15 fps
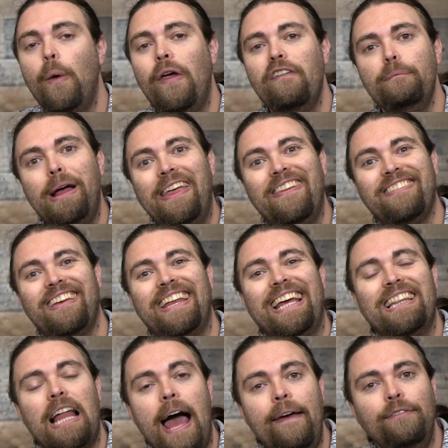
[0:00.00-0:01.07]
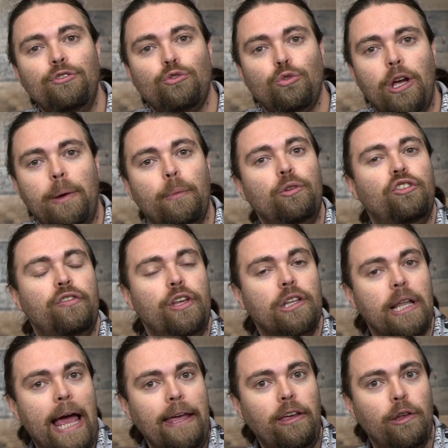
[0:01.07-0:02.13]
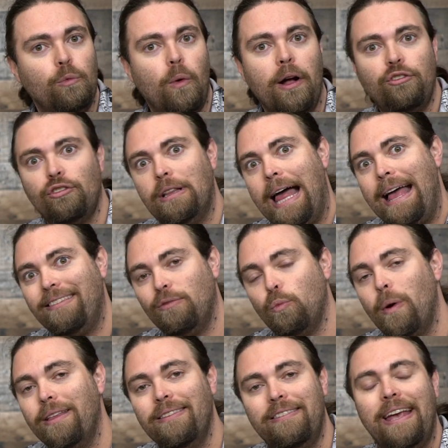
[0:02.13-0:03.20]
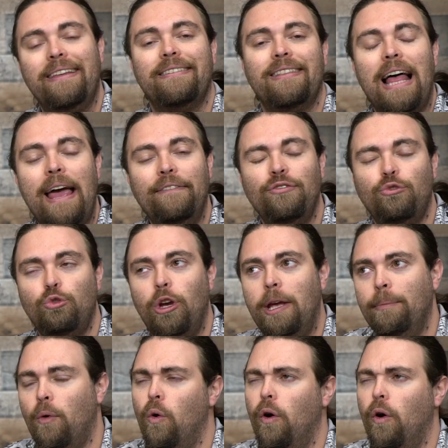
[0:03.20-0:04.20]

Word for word: We even played this on a live stream, which if you'd like, you can watch last Wednesday's live stream,